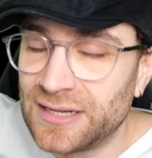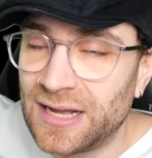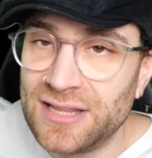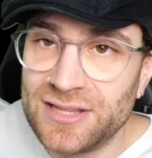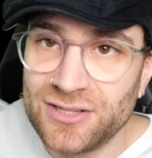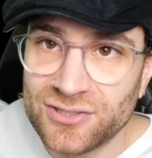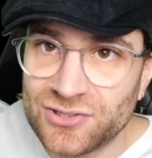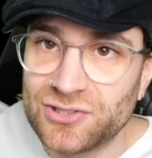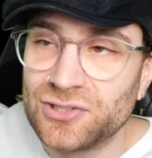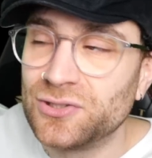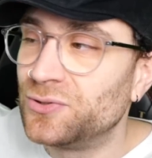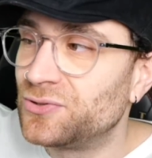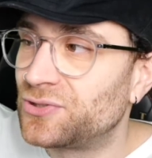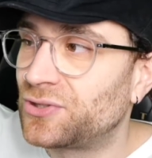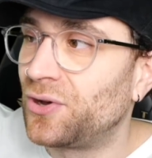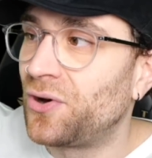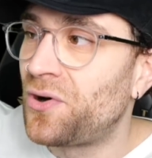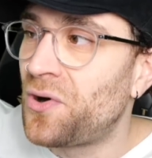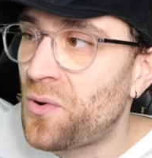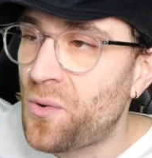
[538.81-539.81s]
and this dude's
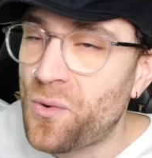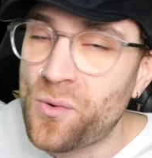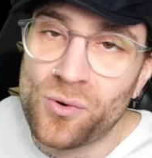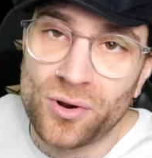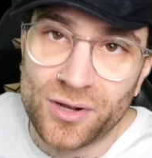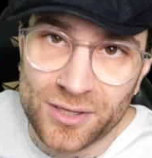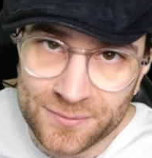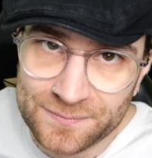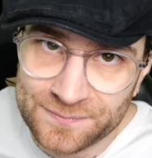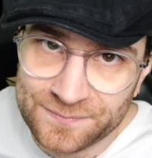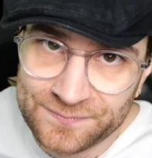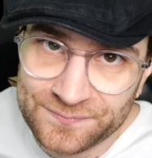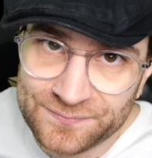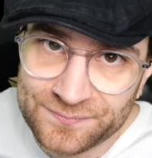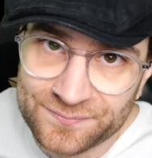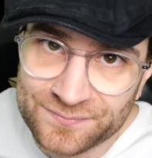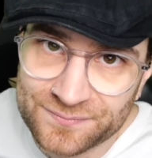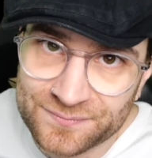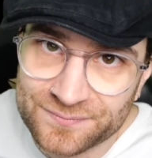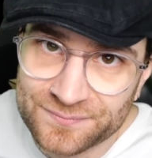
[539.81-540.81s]
got aura.
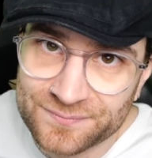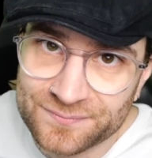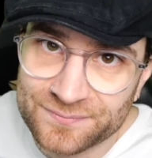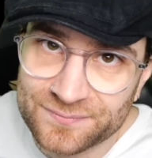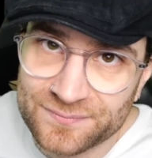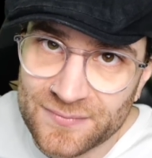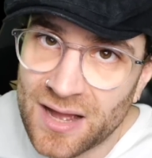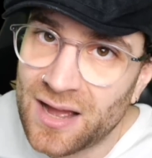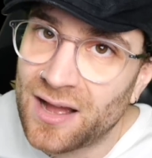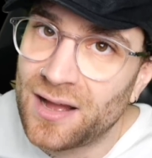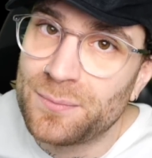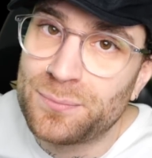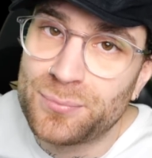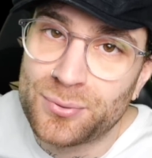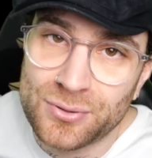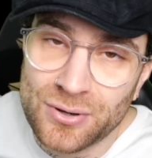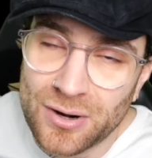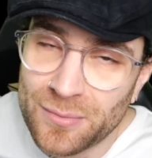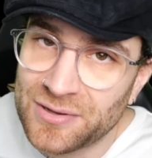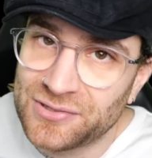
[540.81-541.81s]
I
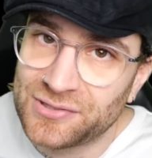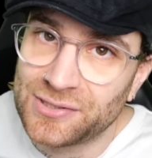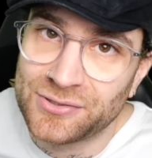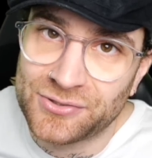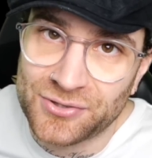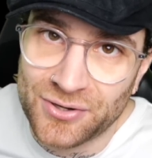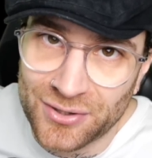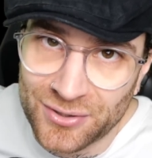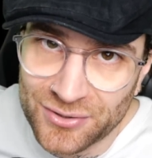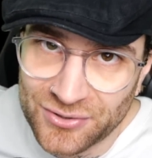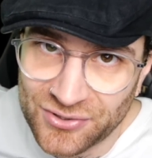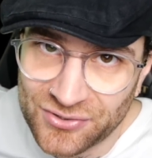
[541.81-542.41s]
promise I'll try not to